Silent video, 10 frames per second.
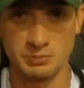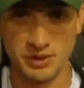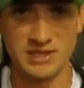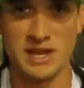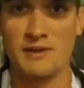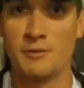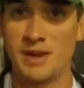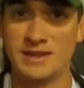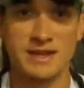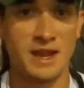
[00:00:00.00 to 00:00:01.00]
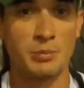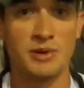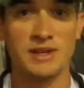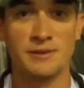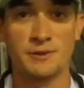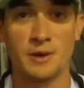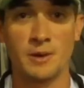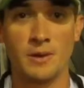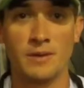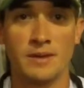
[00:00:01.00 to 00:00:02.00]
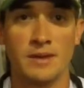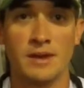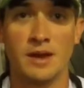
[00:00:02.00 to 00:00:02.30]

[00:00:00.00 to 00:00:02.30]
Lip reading: pretty tough. It made the day pretty difficult.